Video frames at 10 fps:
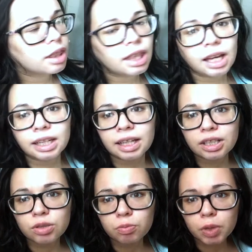that
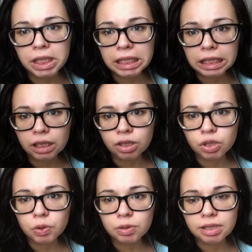next week,
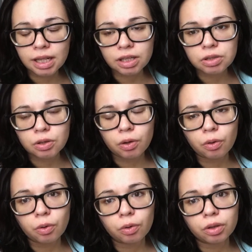Tuesday,
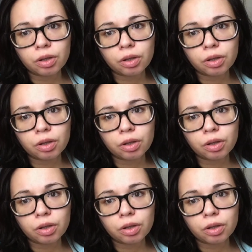so